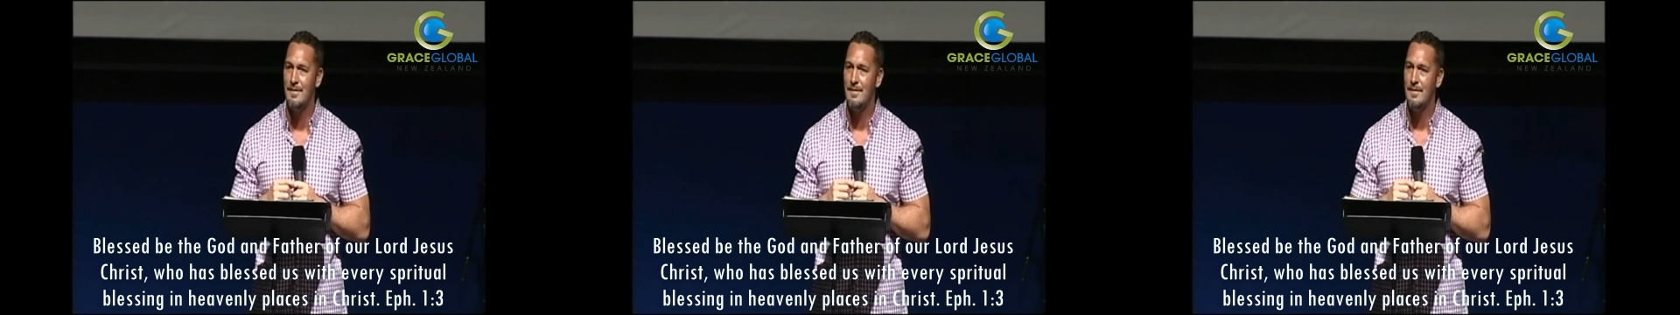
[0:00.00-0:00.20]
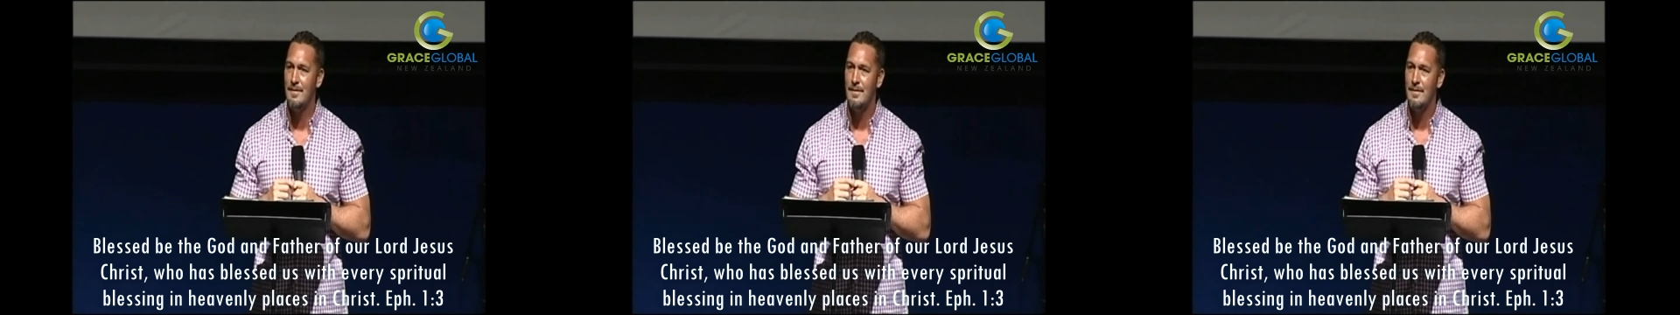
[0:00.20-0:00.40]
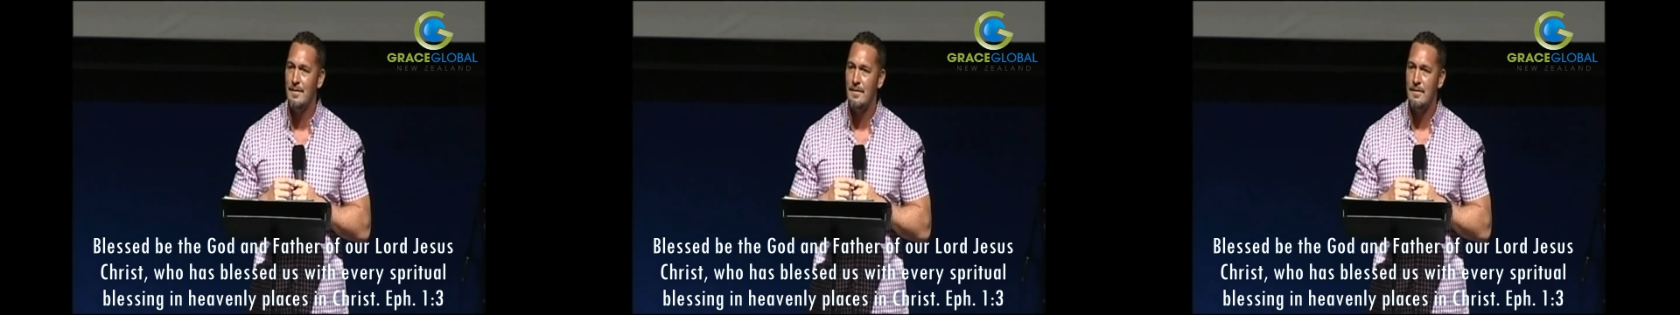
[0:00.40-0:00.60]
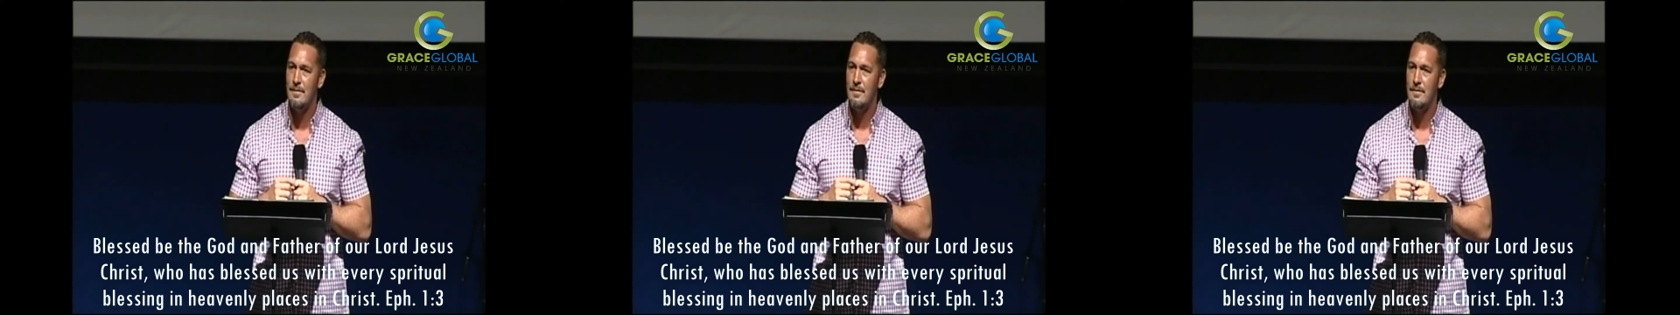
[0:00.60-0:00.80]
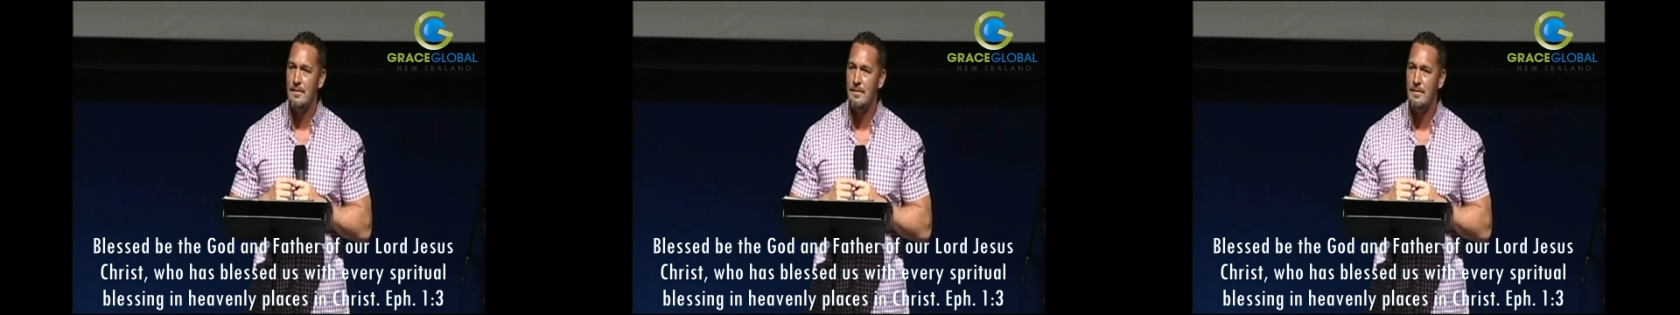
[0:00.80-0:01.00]

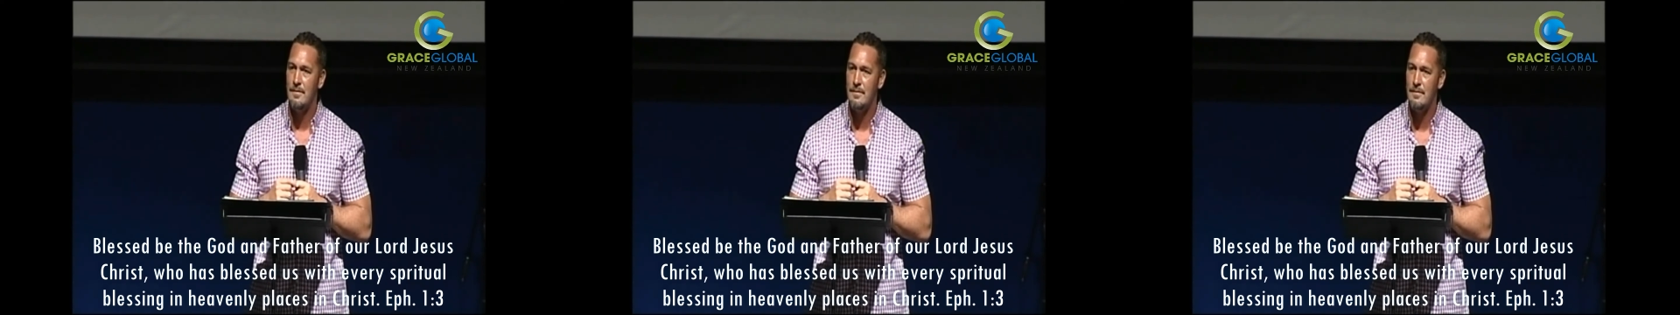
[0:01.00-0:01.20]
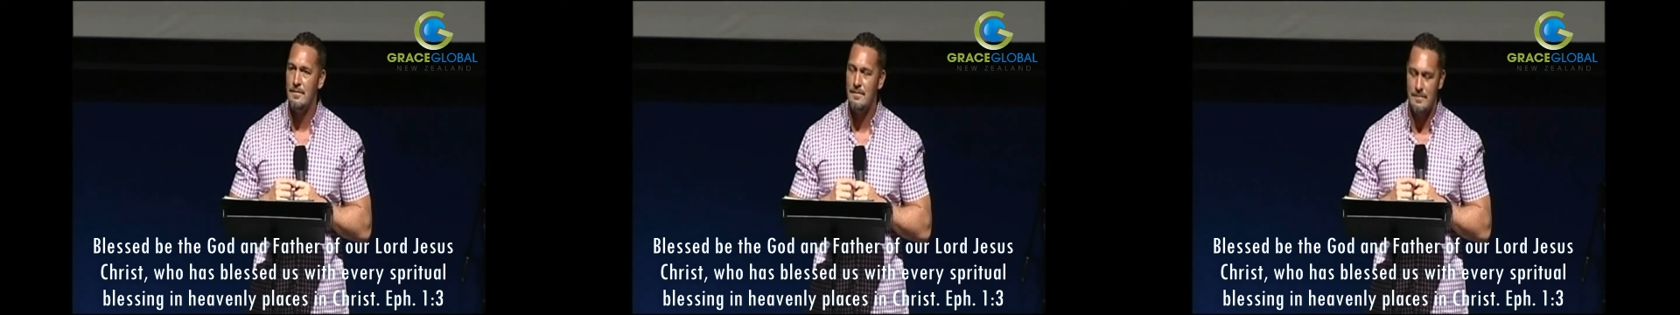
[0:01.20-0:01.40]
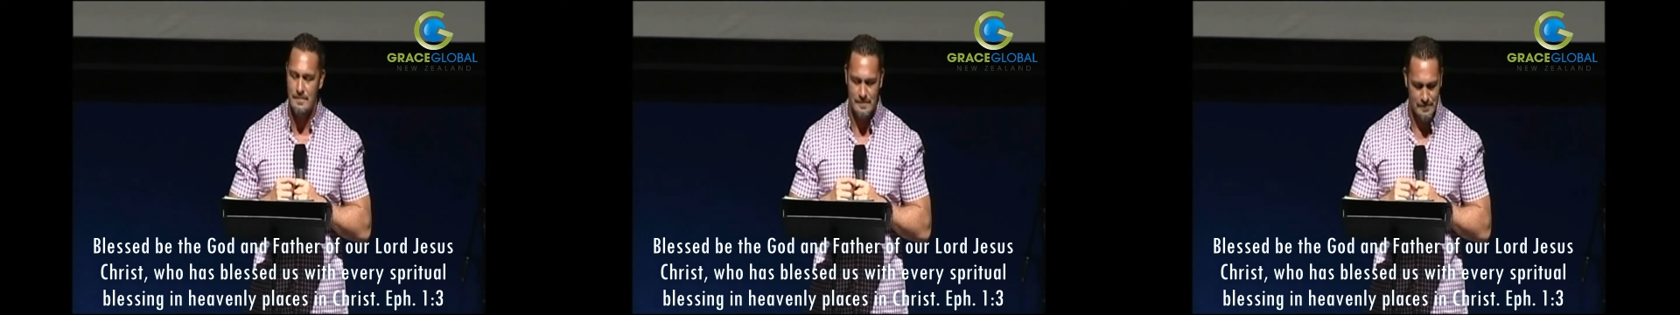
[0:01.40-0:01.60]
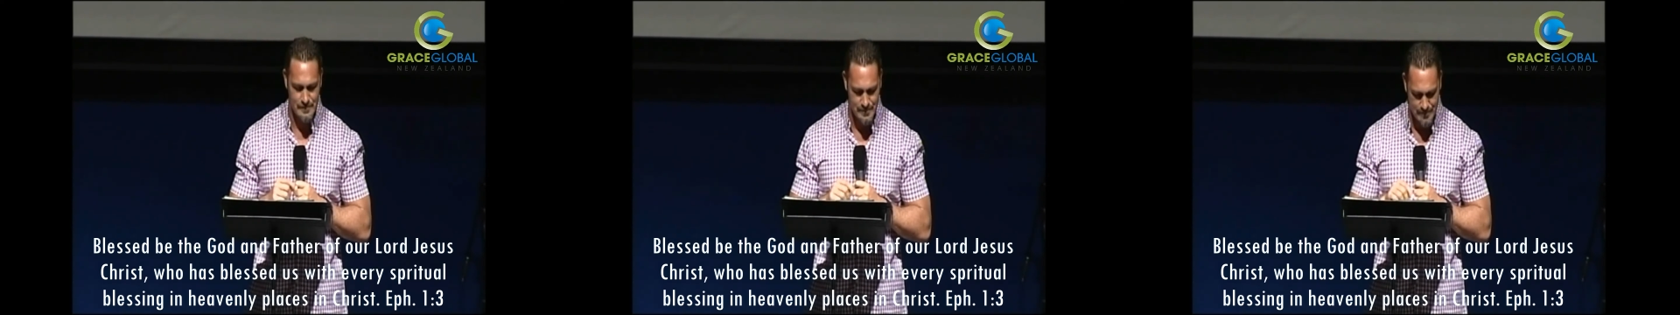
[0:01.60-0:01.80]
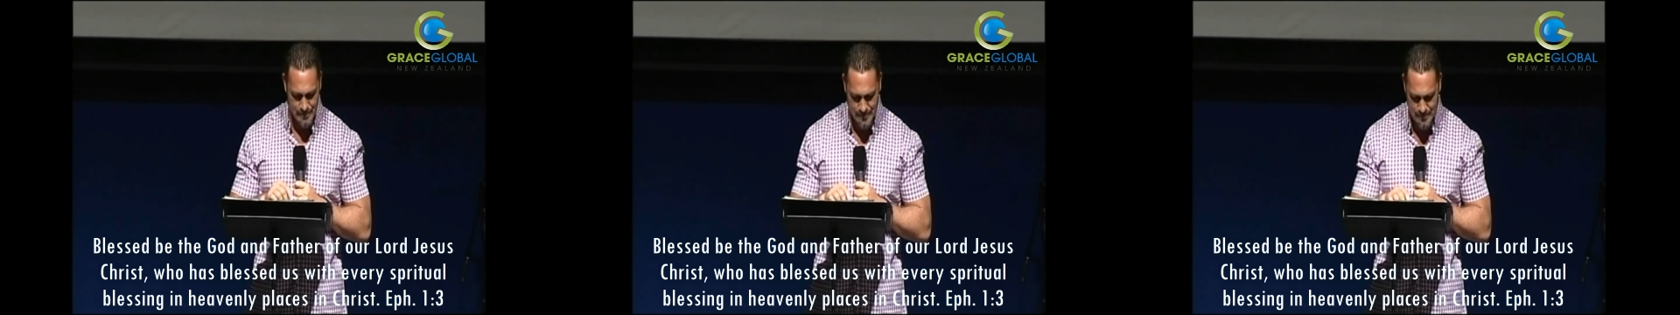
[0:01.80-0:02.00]

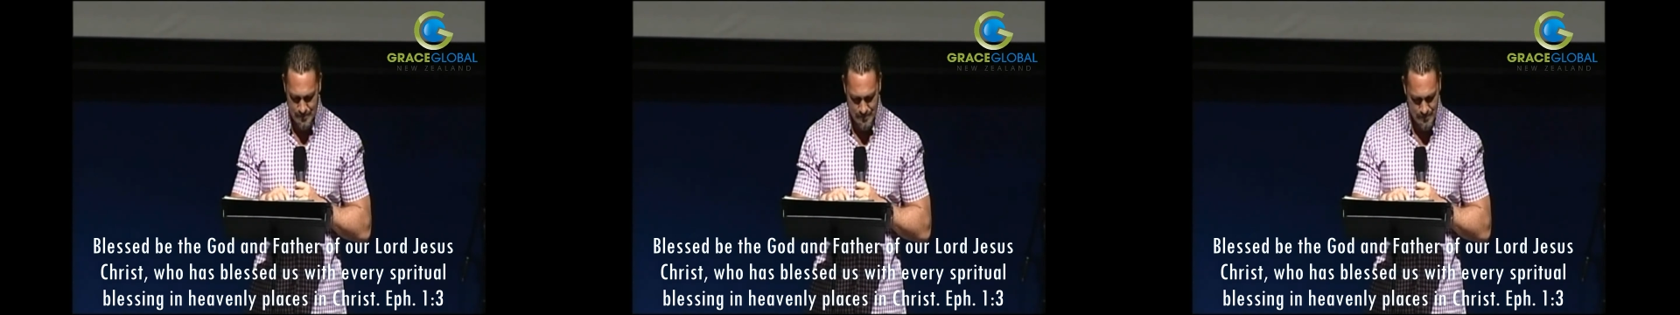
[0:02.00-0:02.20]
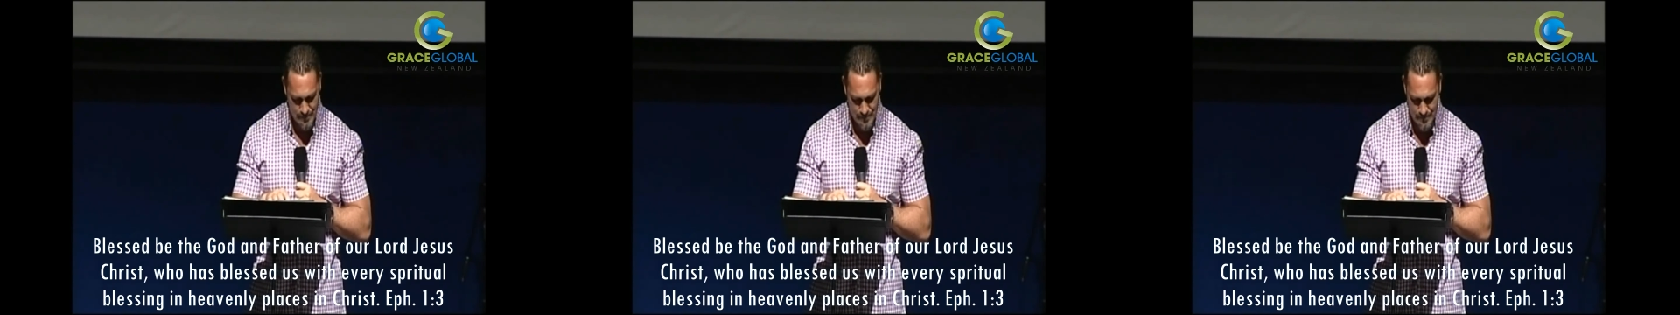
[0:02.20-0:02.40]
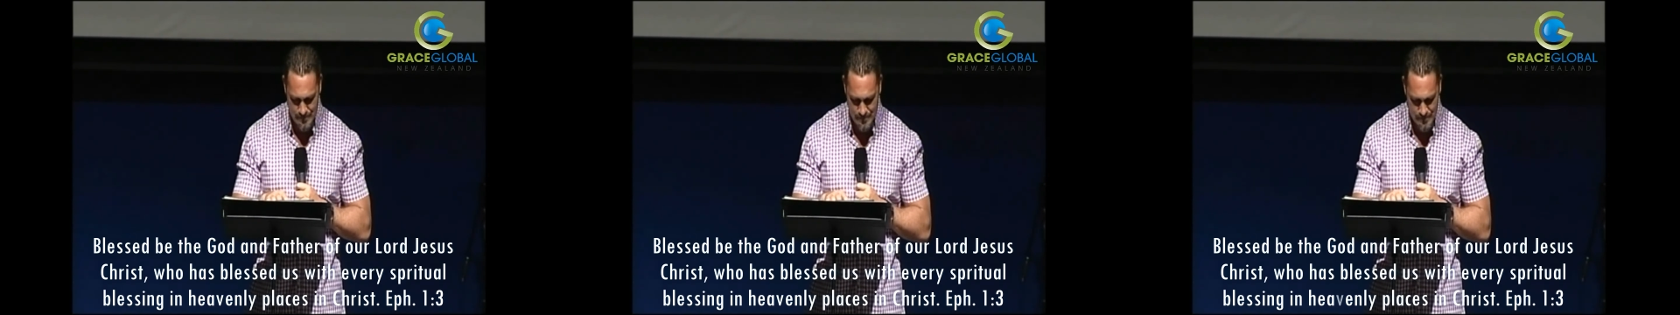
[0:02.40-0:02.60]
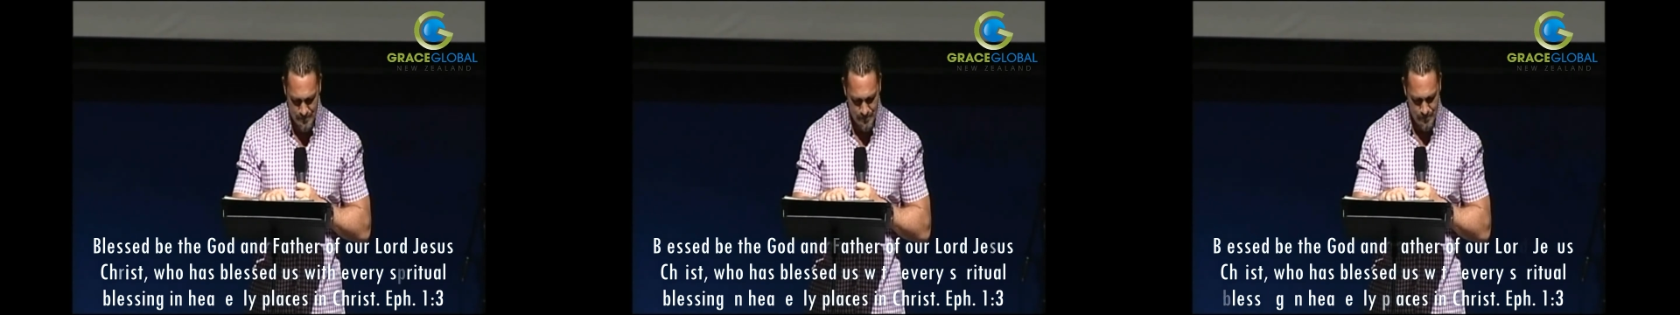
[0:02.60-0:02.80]
(no one is talking)